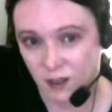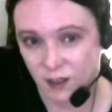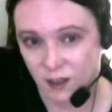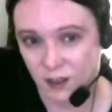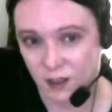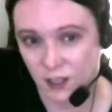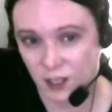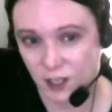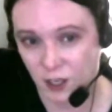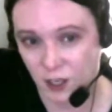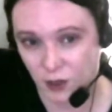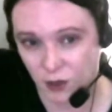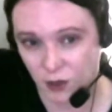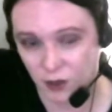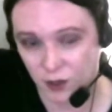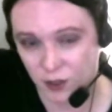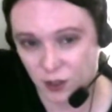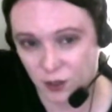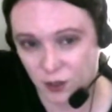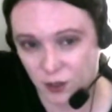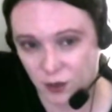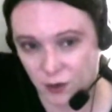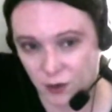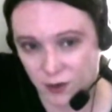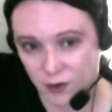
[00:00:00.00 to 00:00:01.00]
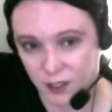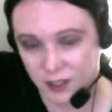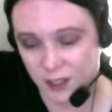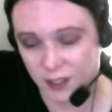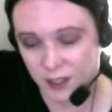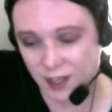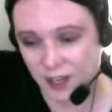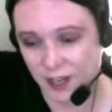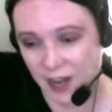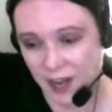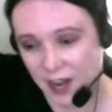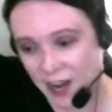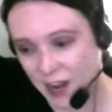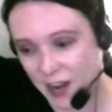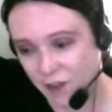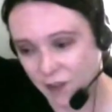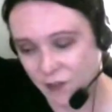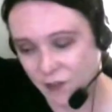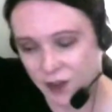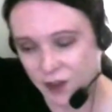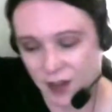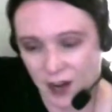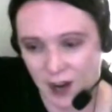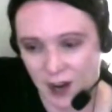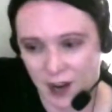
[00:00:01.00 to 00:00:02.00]
it's like half
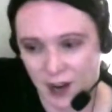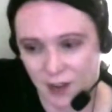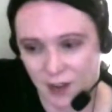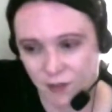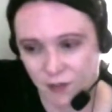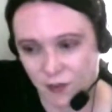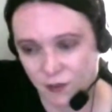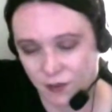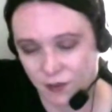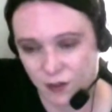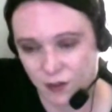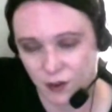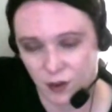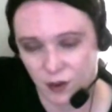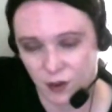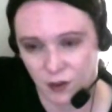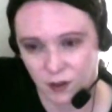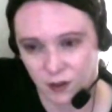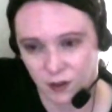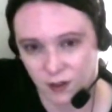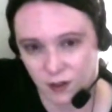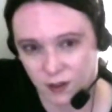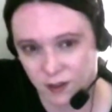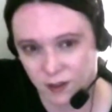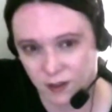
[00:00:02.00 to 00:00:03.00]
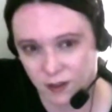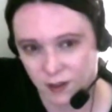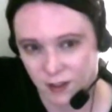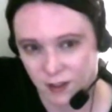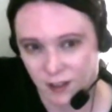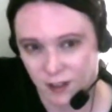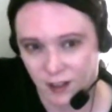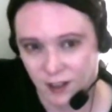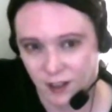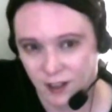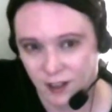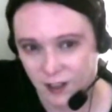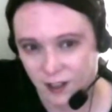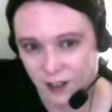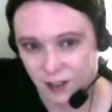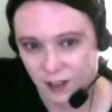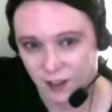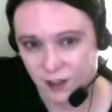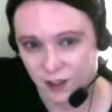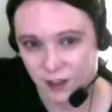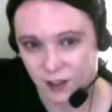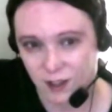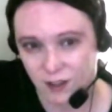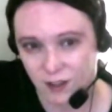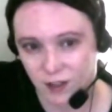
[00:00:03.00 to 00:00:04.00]
and half of
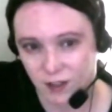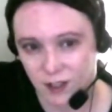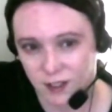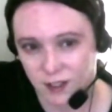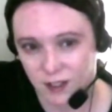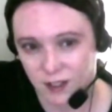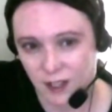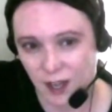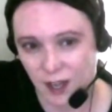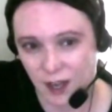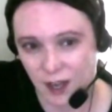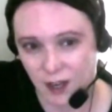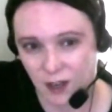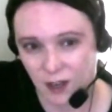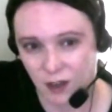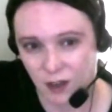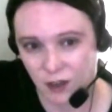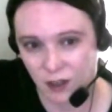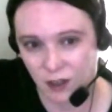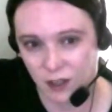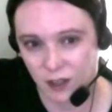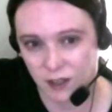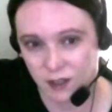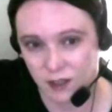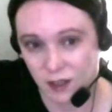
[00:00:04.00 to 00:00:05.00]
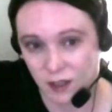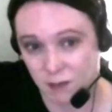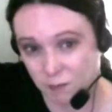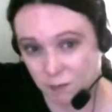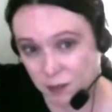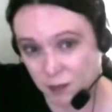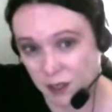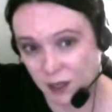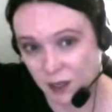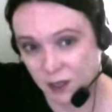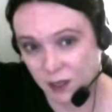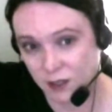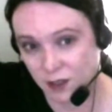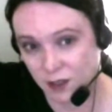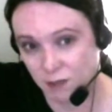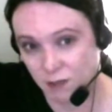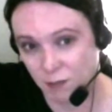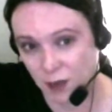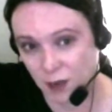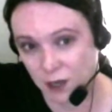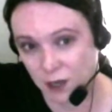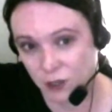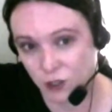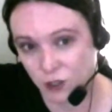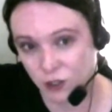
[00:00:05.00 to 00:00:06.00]
the scale is in
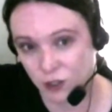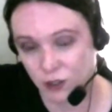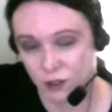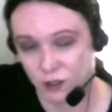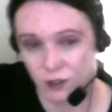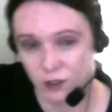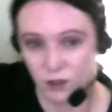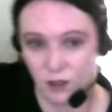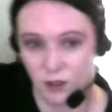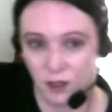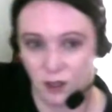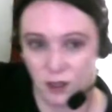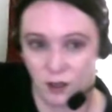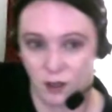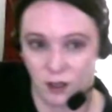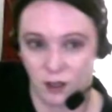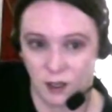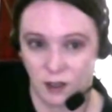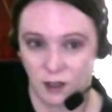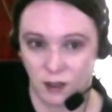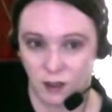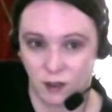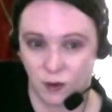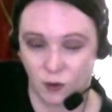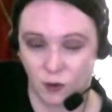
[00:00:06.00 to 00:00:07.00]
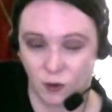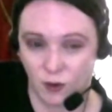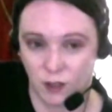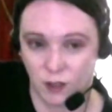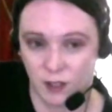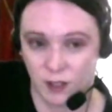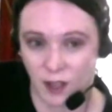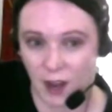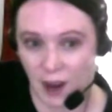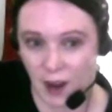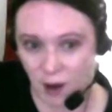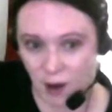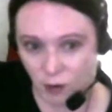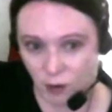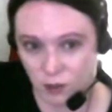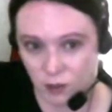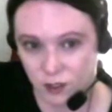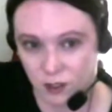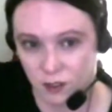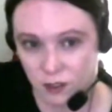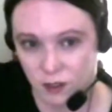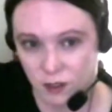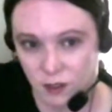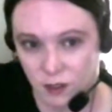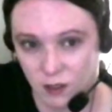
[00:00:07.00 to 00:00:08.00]
major or is
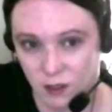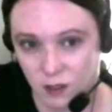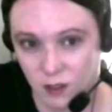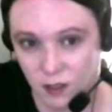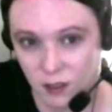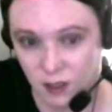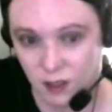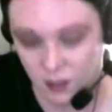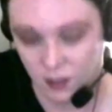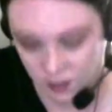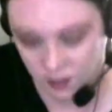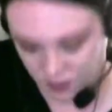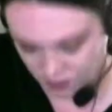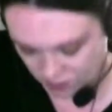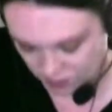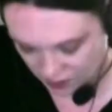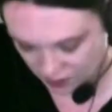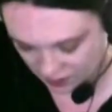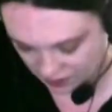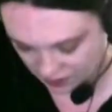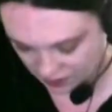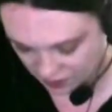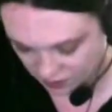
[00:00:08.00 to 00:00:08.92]
out. So like